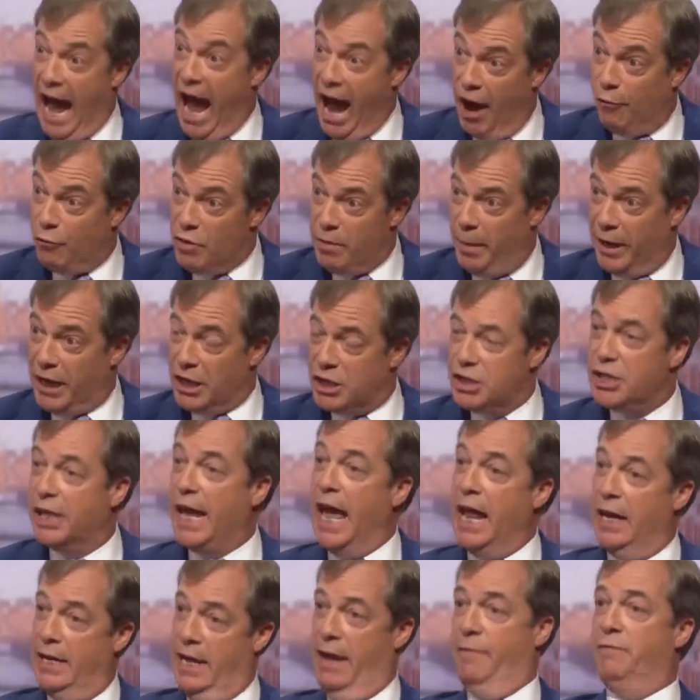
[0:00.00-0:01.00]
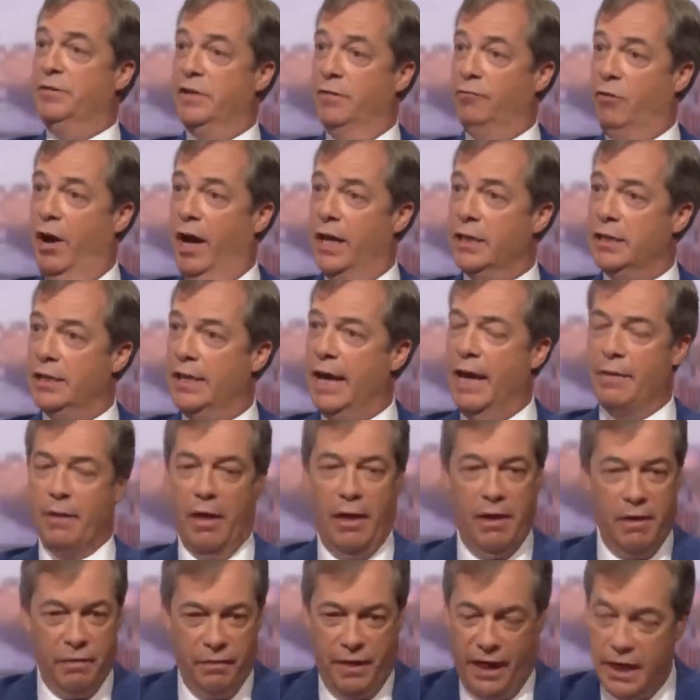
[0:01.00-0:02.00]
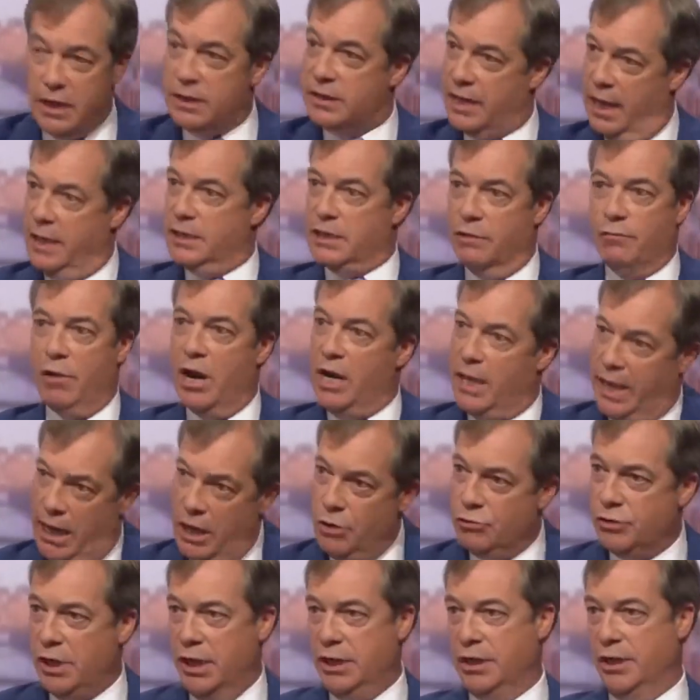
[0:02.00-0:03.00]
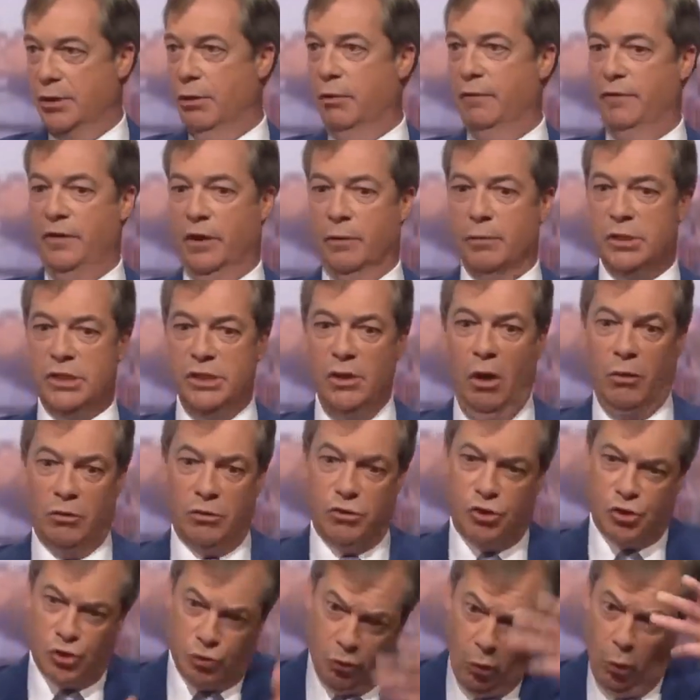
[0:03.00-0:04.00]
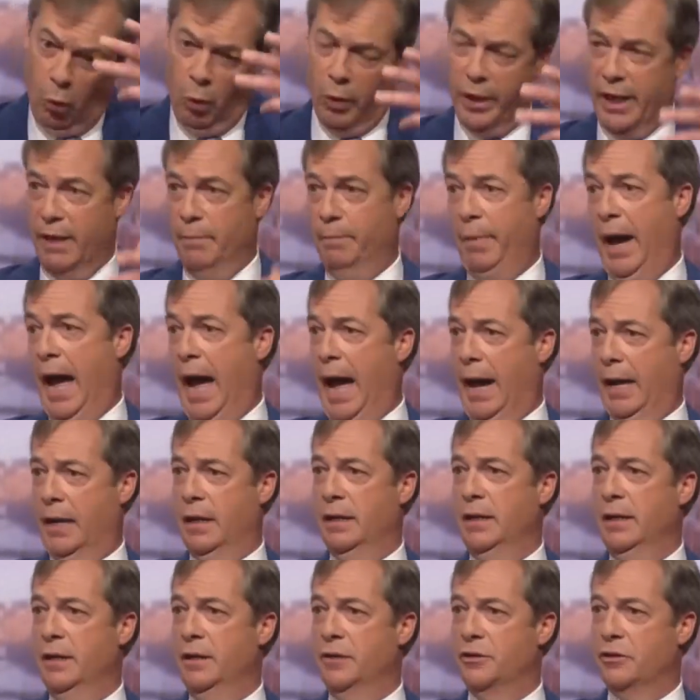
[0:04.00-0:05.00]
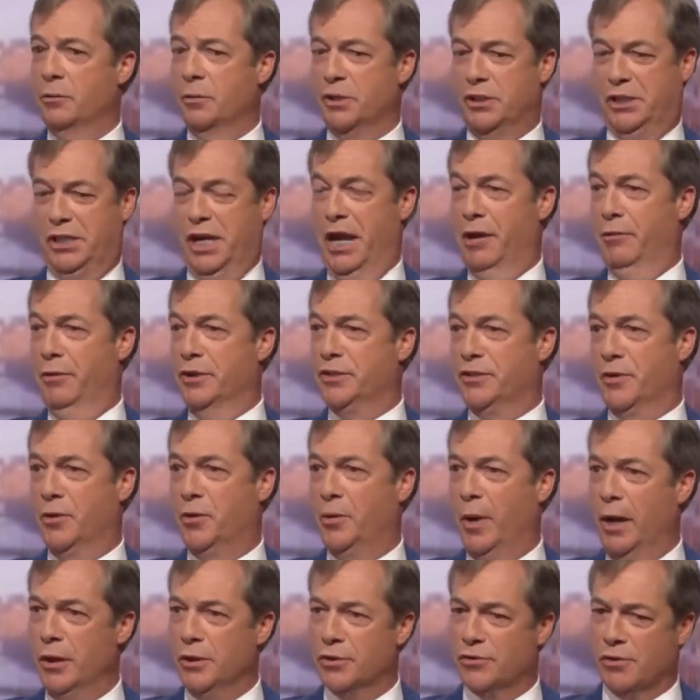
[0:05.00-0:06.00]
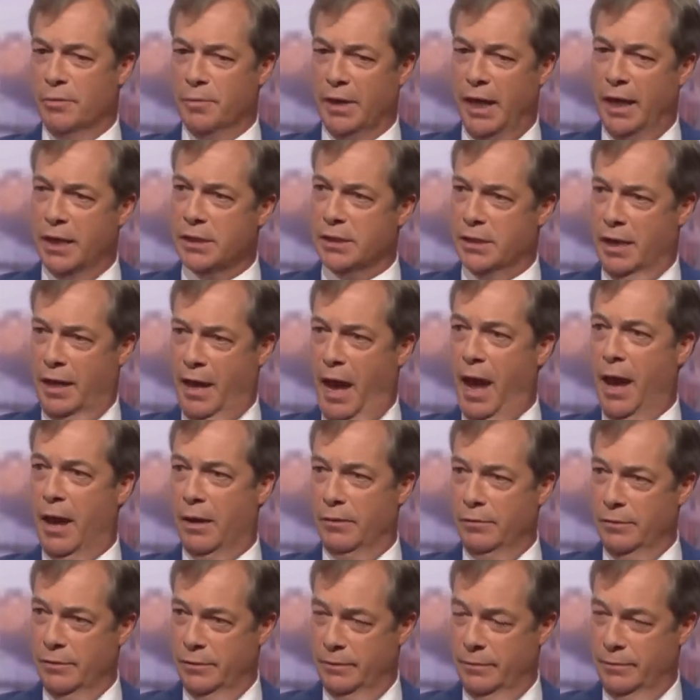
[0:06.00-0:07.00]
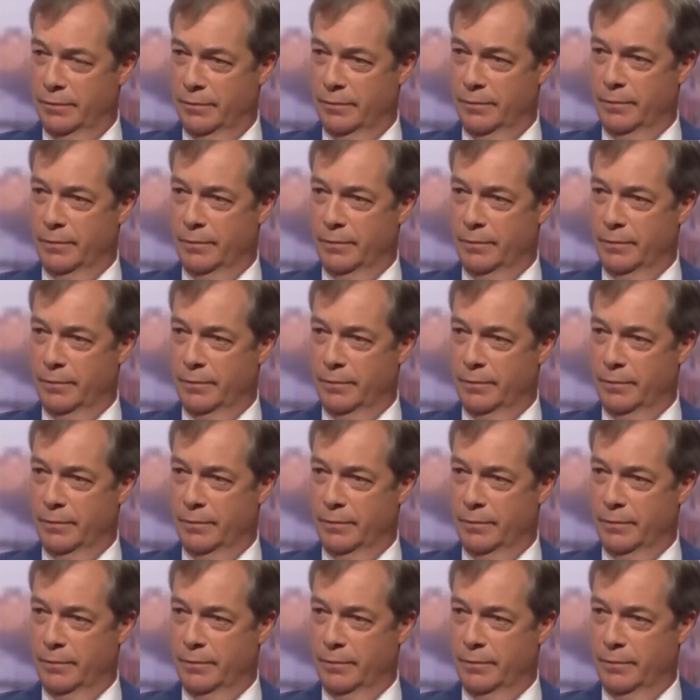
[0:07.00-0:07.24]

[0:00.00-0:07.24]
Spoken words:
How have we managed to get left and right together? These things are really interesting to your viewers, not trawling back through a series of quotes from years ago.